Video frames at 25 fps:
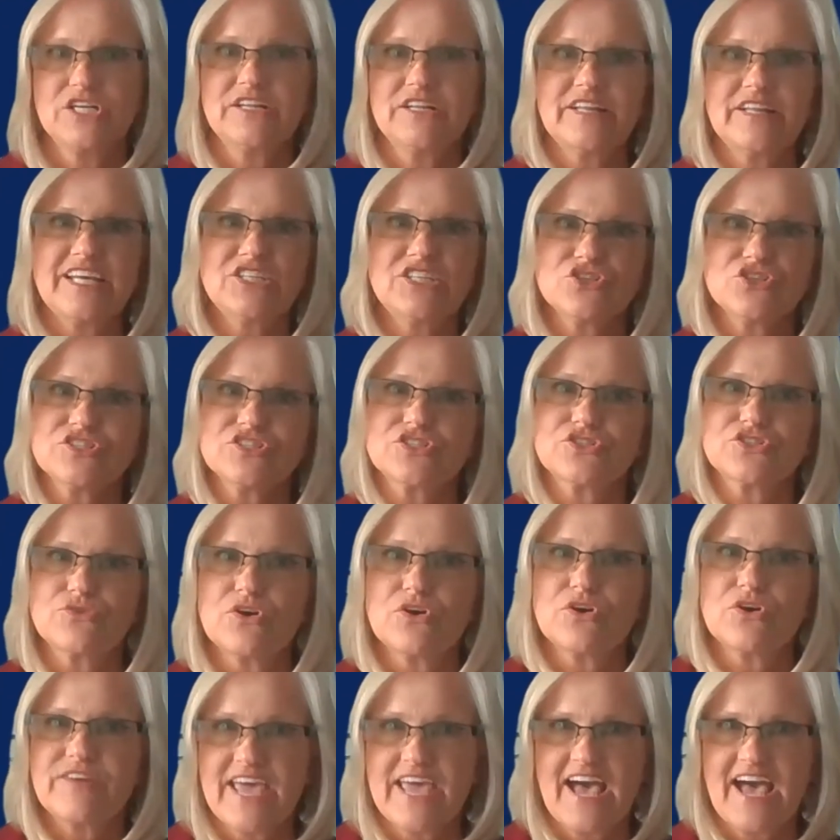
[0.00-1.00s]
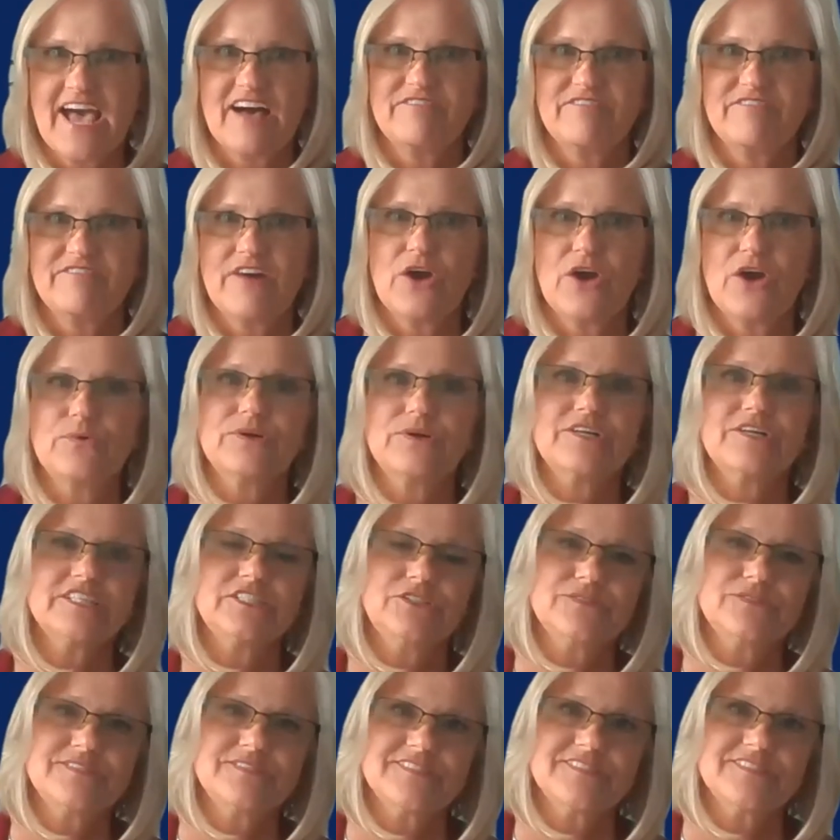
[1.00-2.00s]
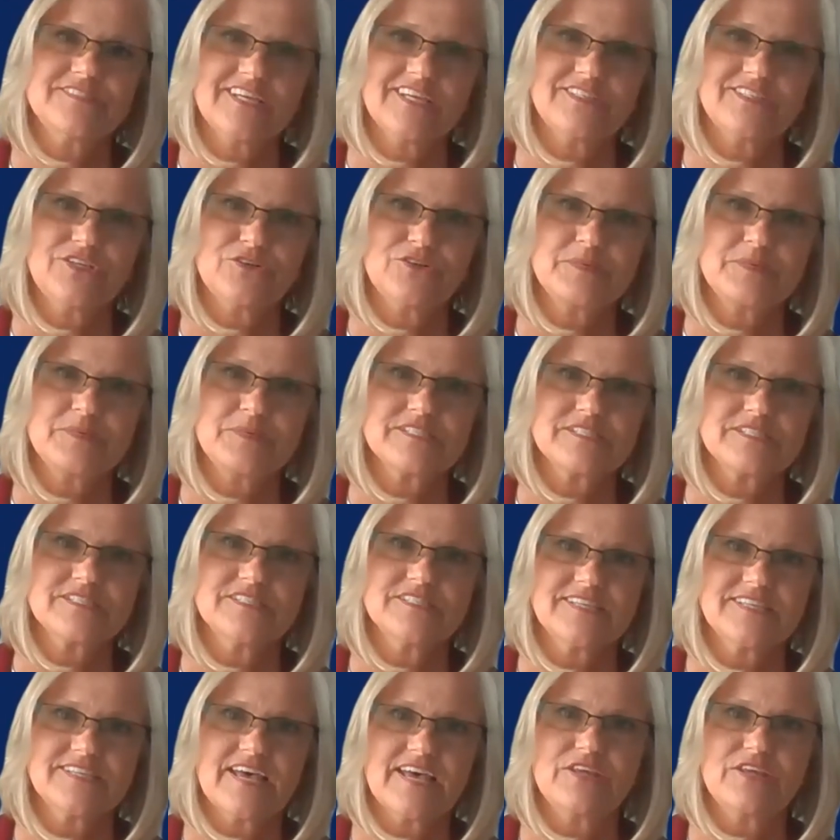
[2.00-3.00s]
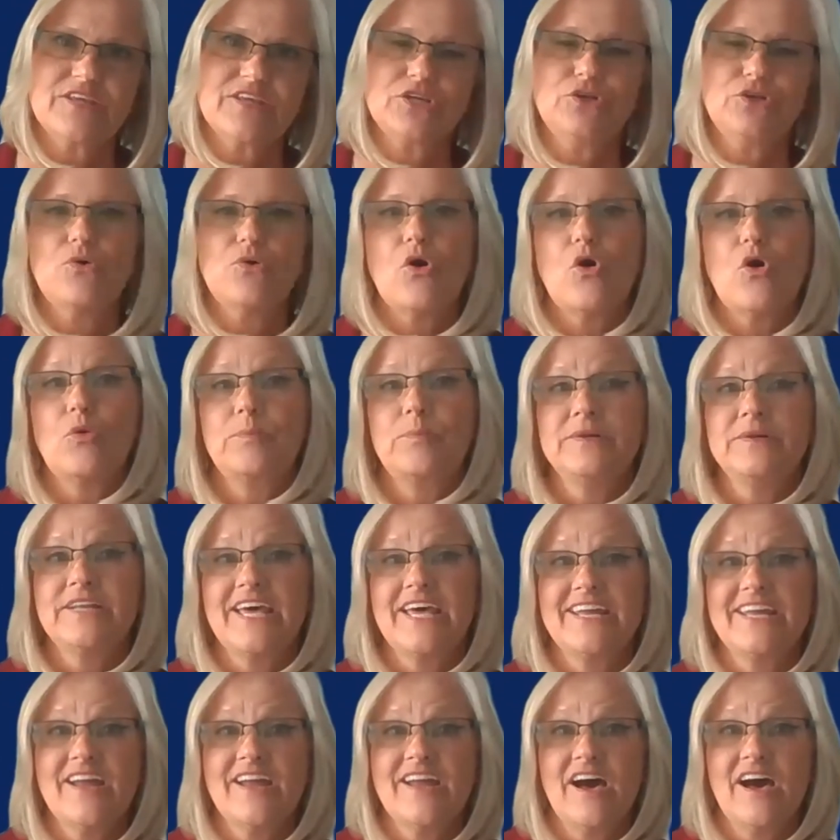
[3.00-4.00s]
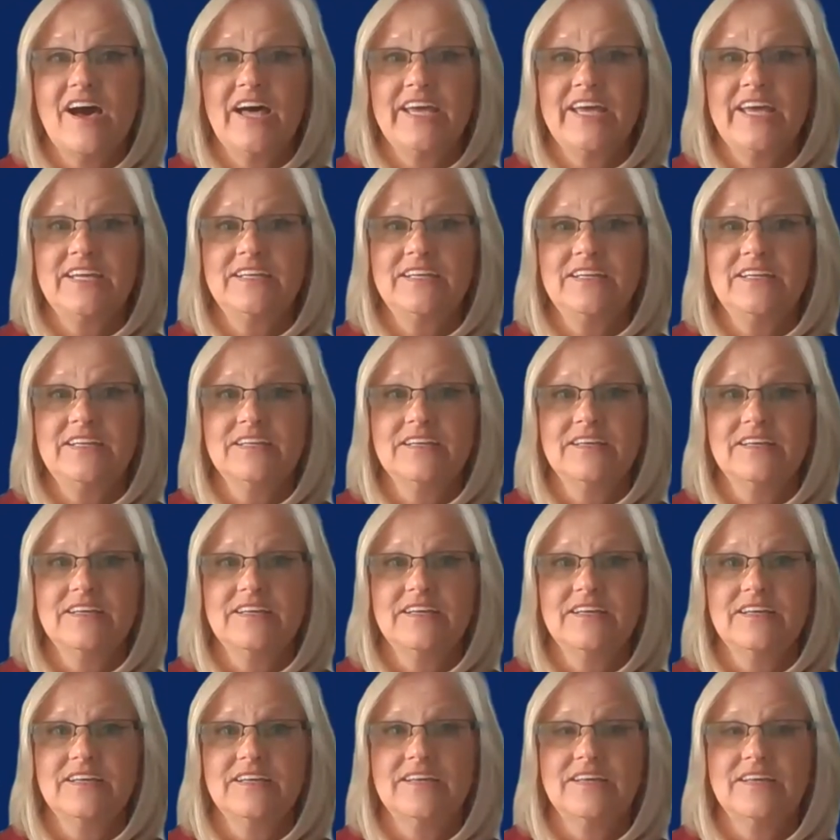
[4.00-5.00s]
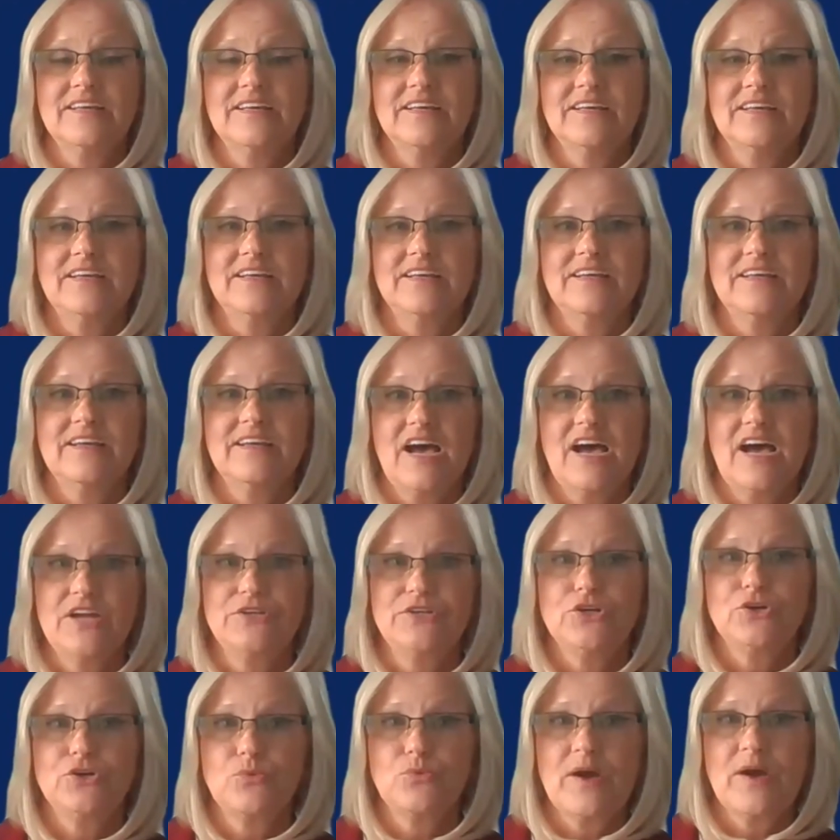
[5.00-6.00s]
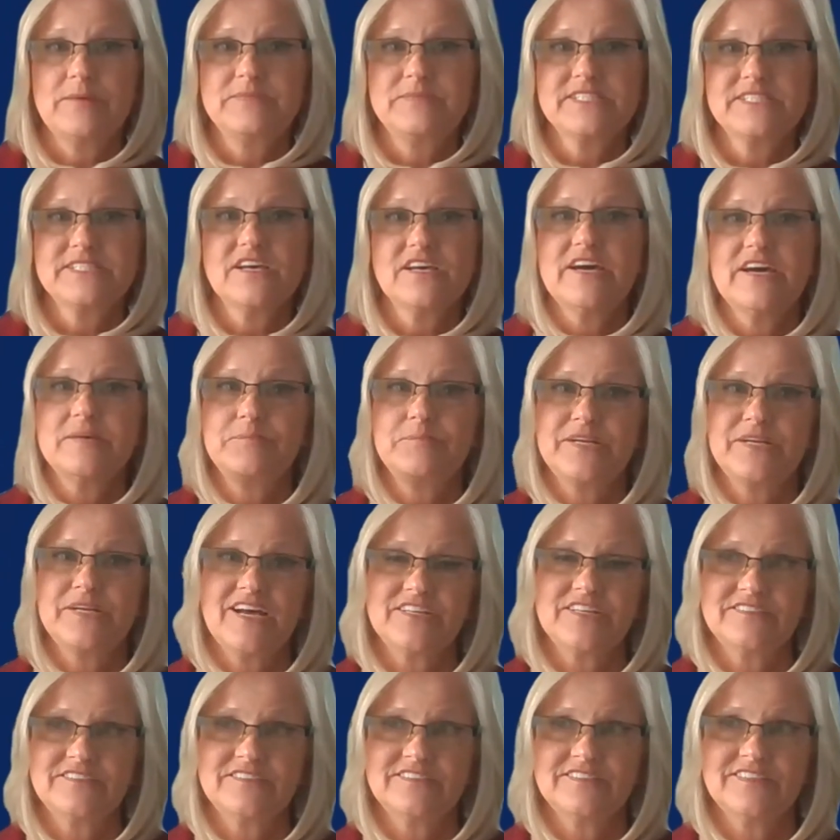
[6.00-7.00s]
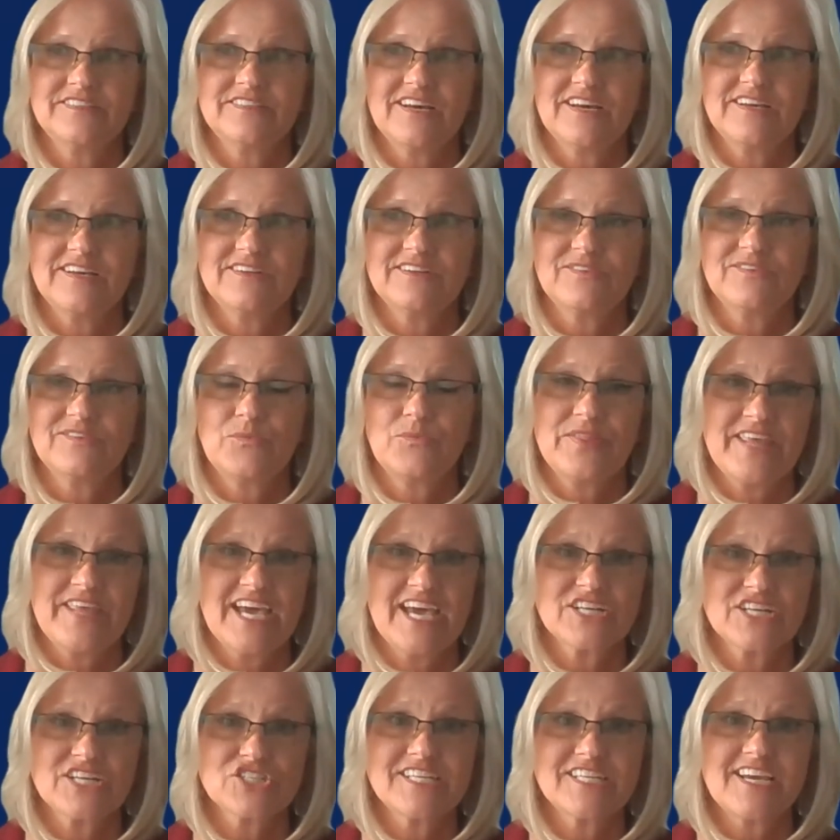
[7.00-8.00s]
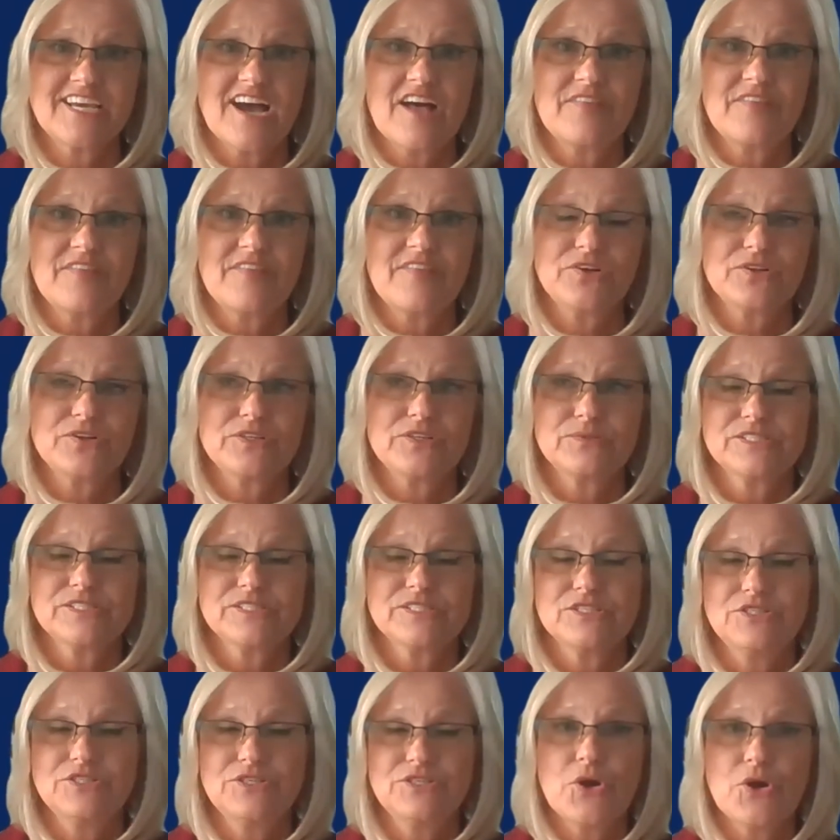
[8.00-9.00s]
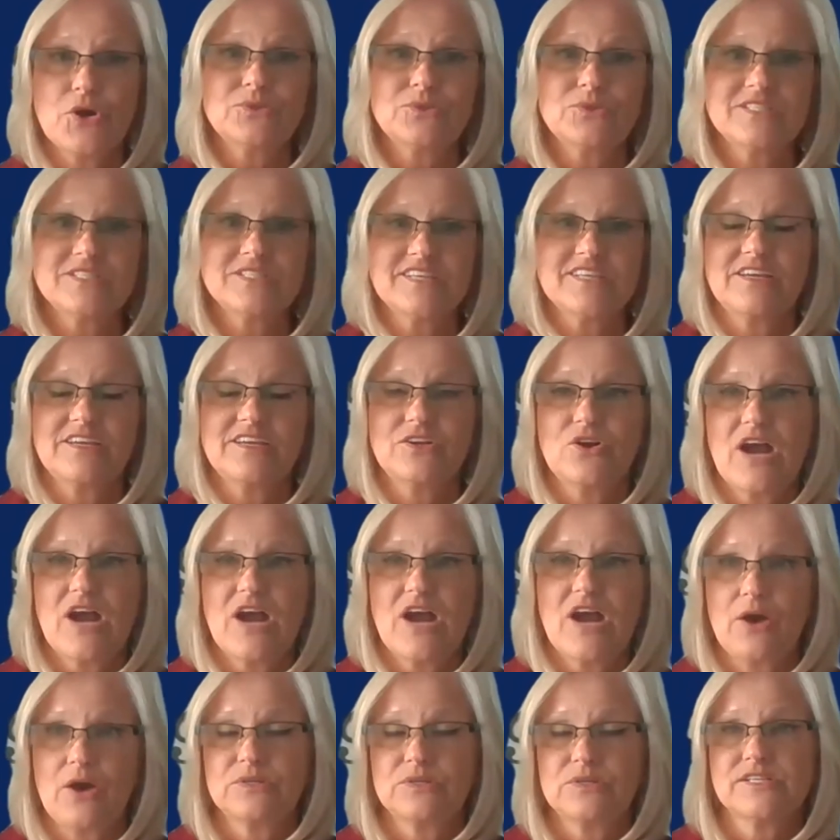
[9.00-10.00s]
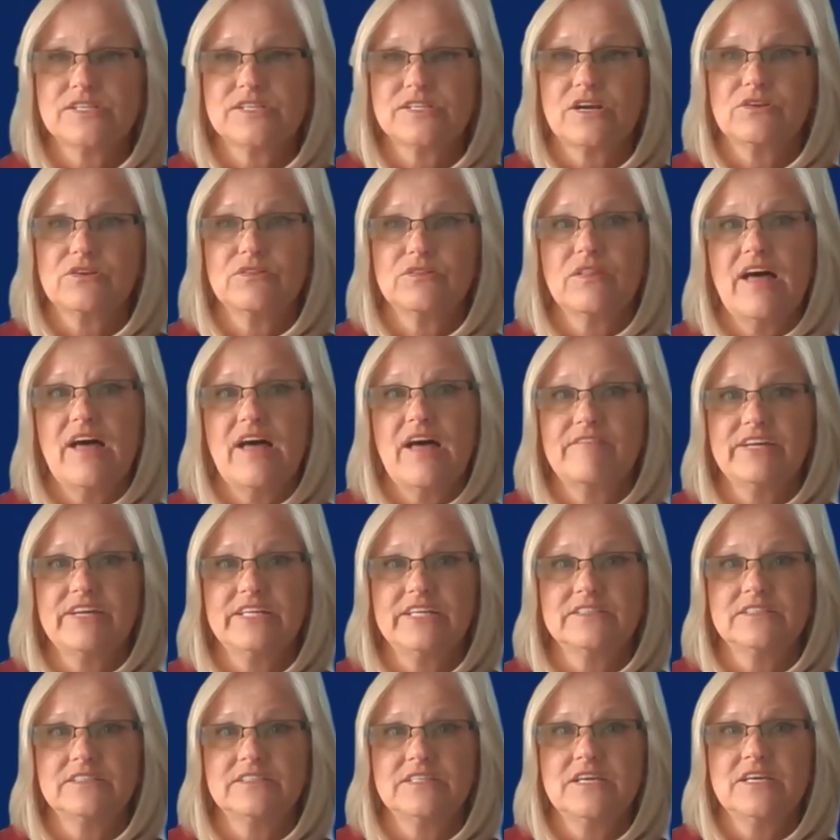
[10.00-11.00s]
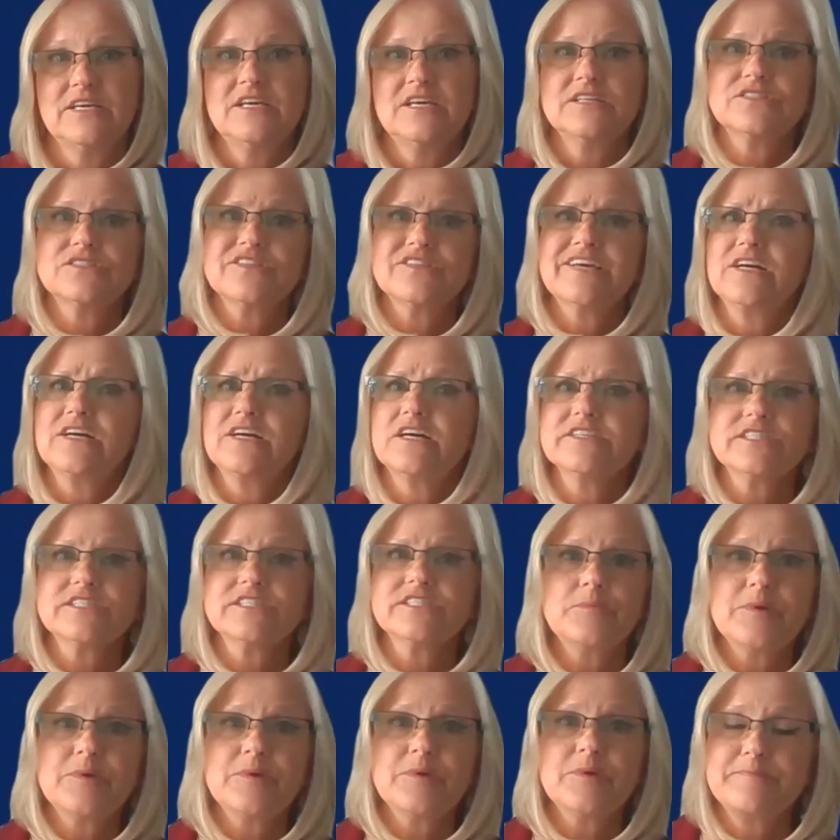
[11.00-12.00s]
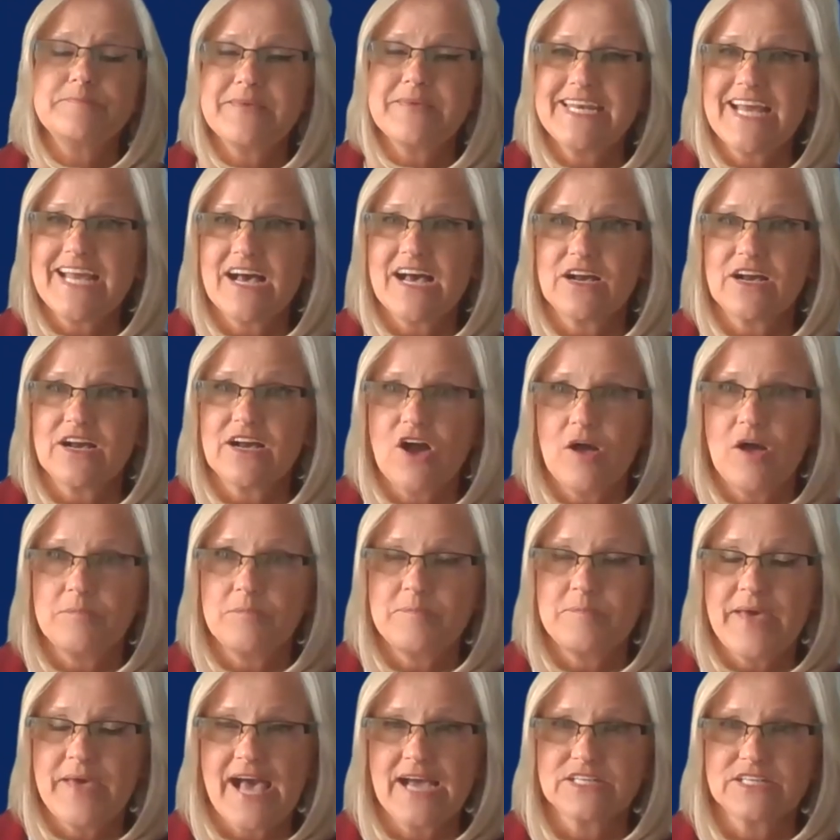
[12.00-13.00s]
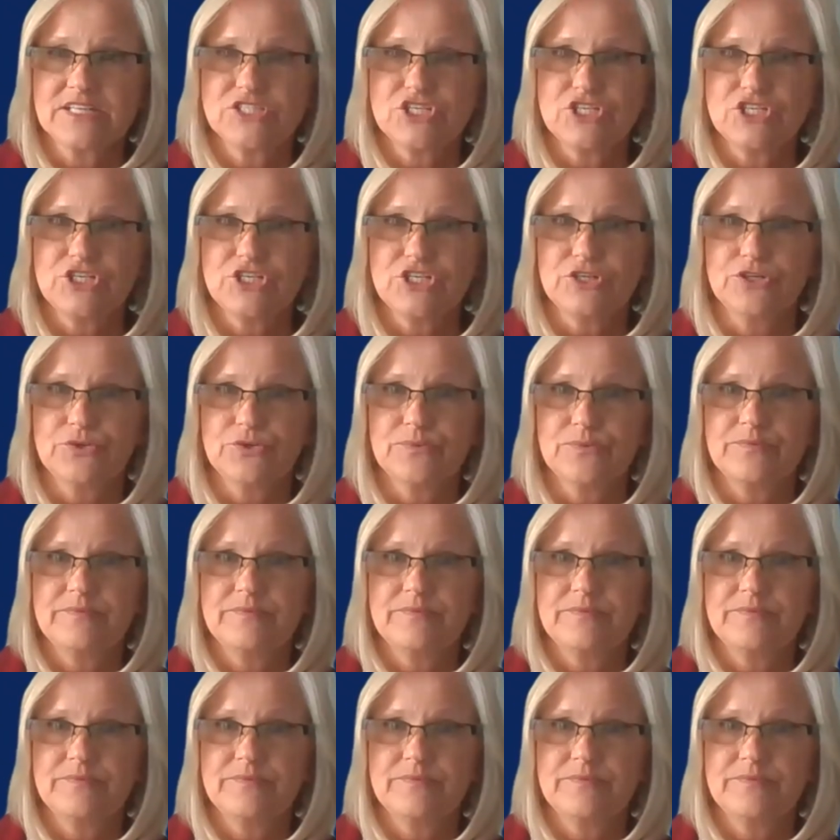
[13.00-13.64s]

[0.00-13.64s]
and they just drove a half hour and your business said that you opened at 9 on your website, but on when they actually got there was a note saying your hours are 11. So that customer may not come back to you.